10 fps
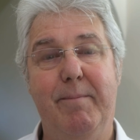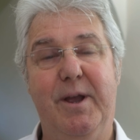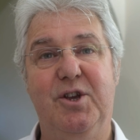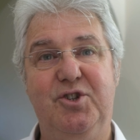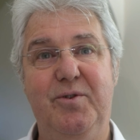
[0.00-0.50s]

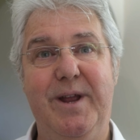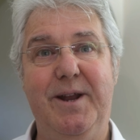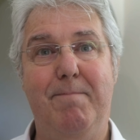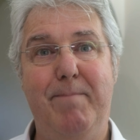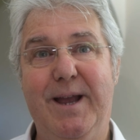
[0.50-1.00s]
because you
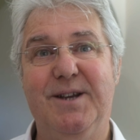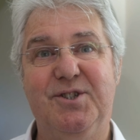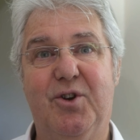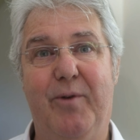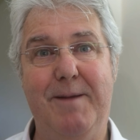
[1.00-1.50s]
need a bigger
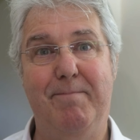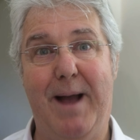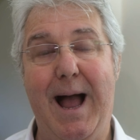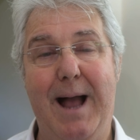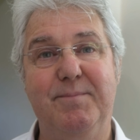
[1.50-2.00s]
screen
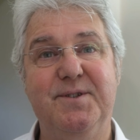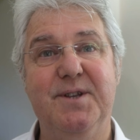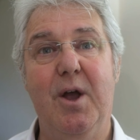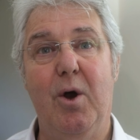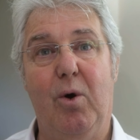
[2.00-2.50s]
perhaps,